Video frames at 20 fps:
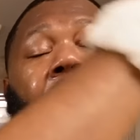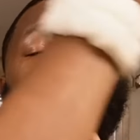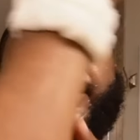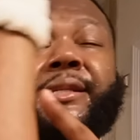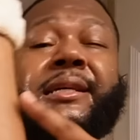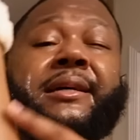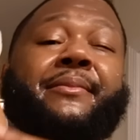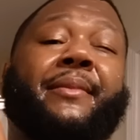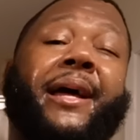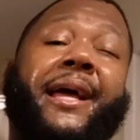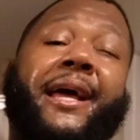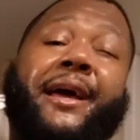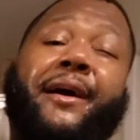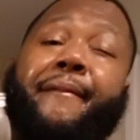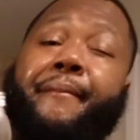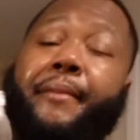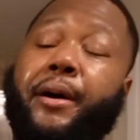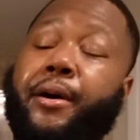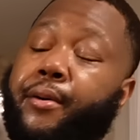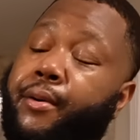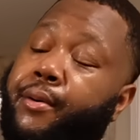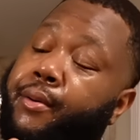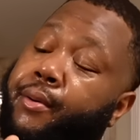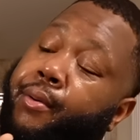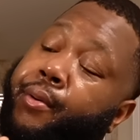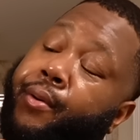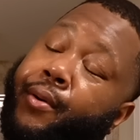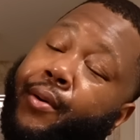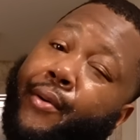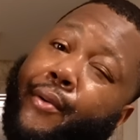To my elbow,
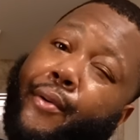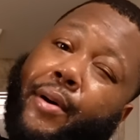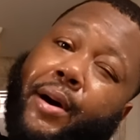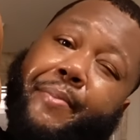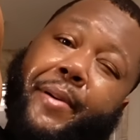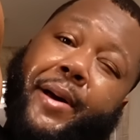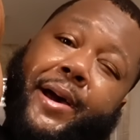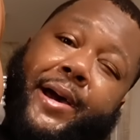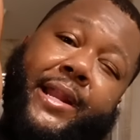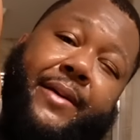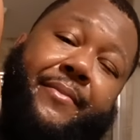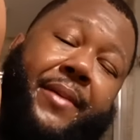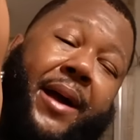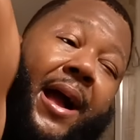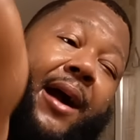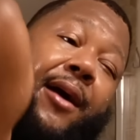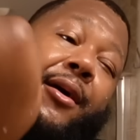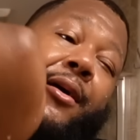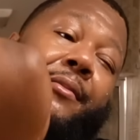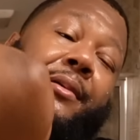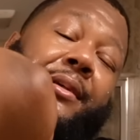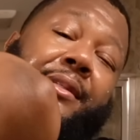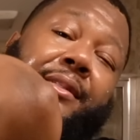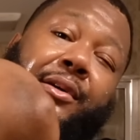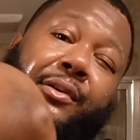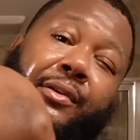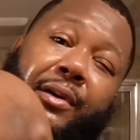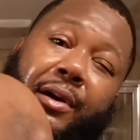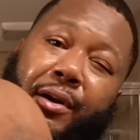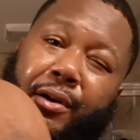up under my arm. It's
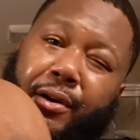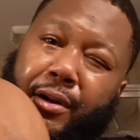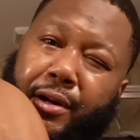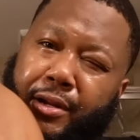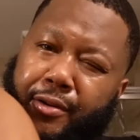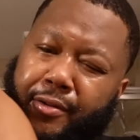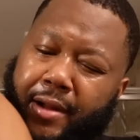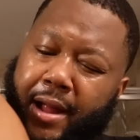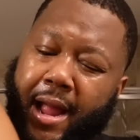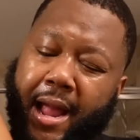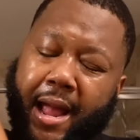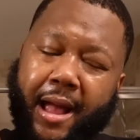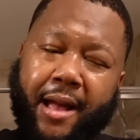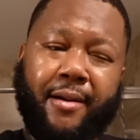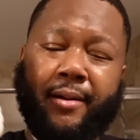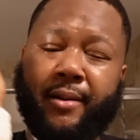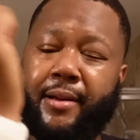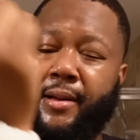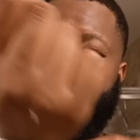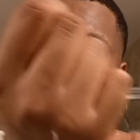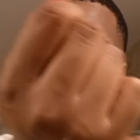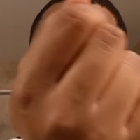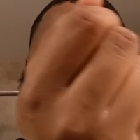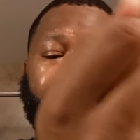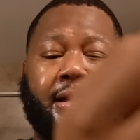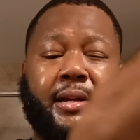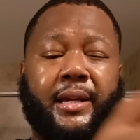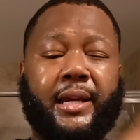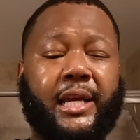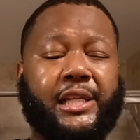going all around.
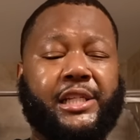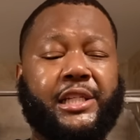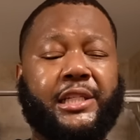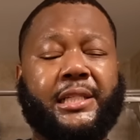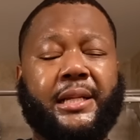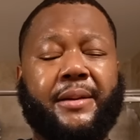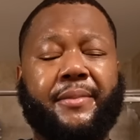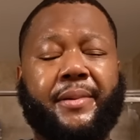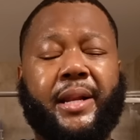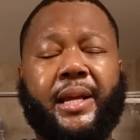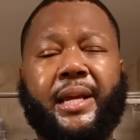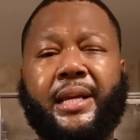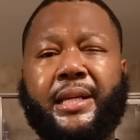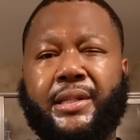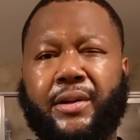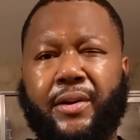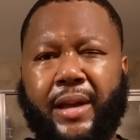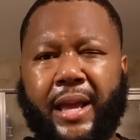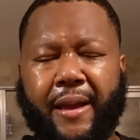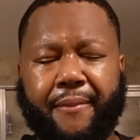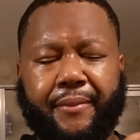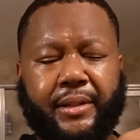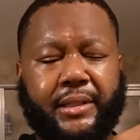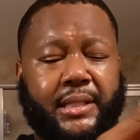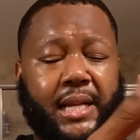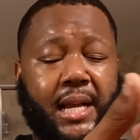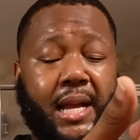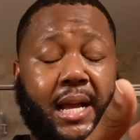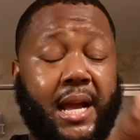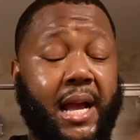Get you some of these on
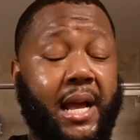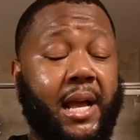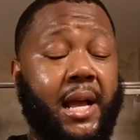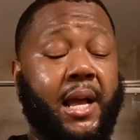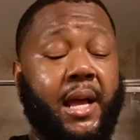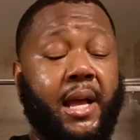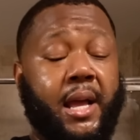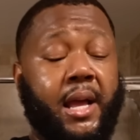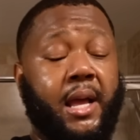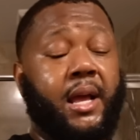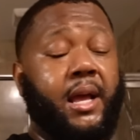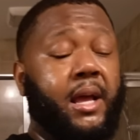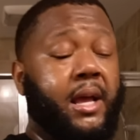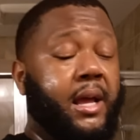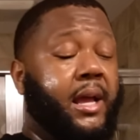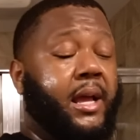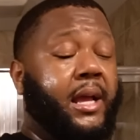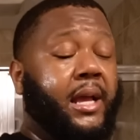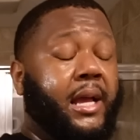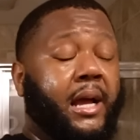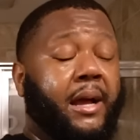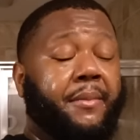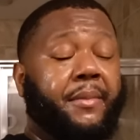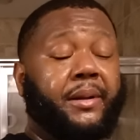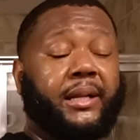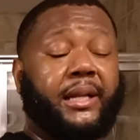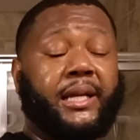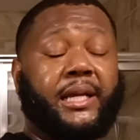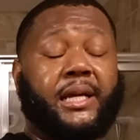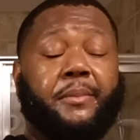Amazon. I'm gonna
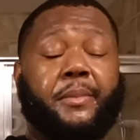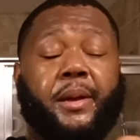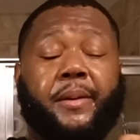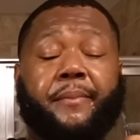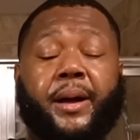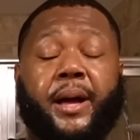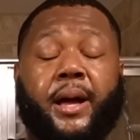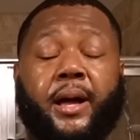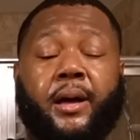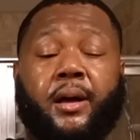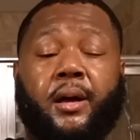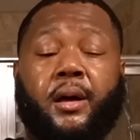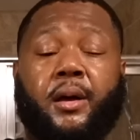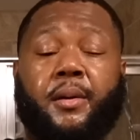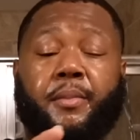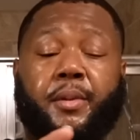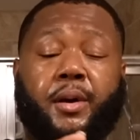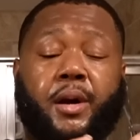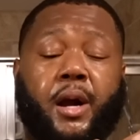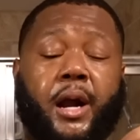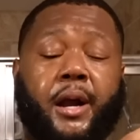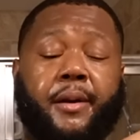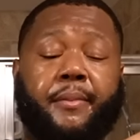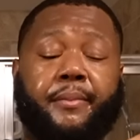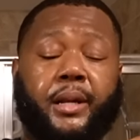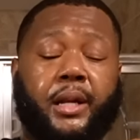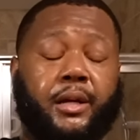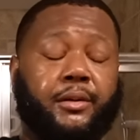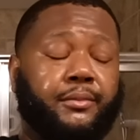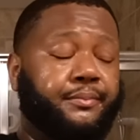link them in my cart
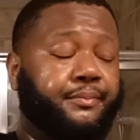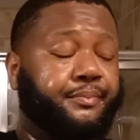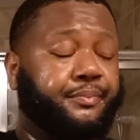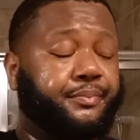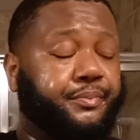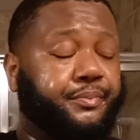below.